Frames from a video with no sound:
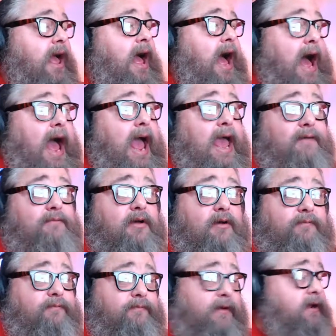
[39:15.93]
I have a
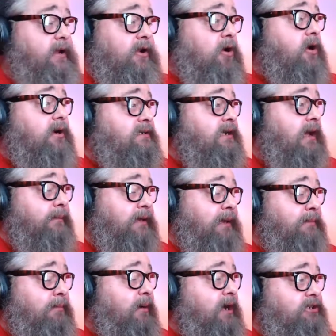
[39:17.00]
fucking hard time
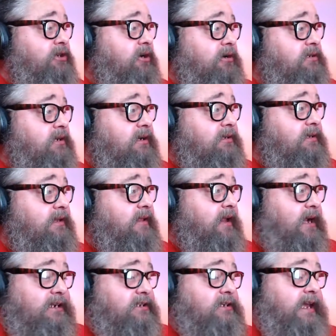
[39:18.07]
keeping my shirt tucked in. That
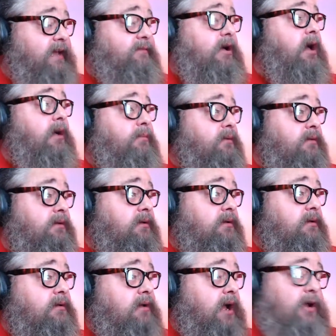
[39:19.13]
I just give up.
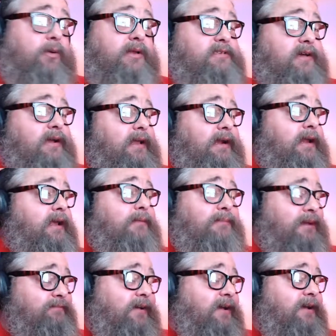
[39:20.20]
I quit tucking it in. I'm
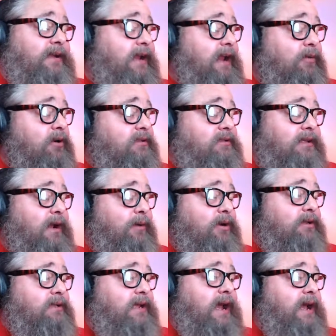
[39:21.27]
like, fuck it, it ain't worth
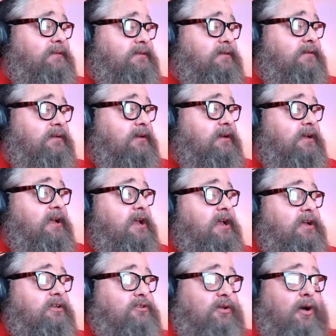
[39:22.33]
the hassle.
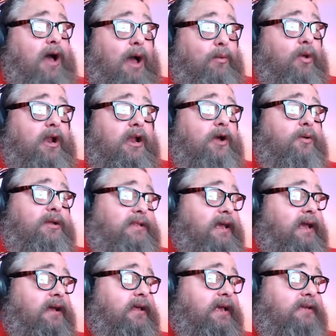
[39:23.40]
So I want to know what the
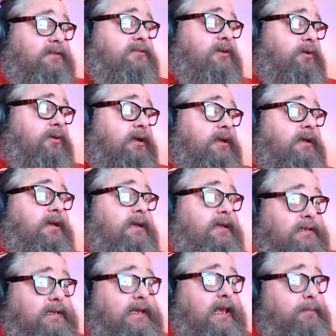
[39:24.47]
hell he's doing
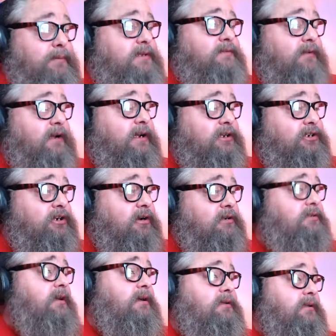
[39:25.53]
to keep his fucking shirt
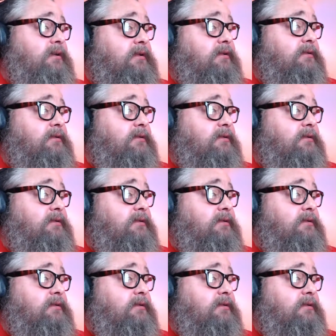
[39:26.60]
tucked in.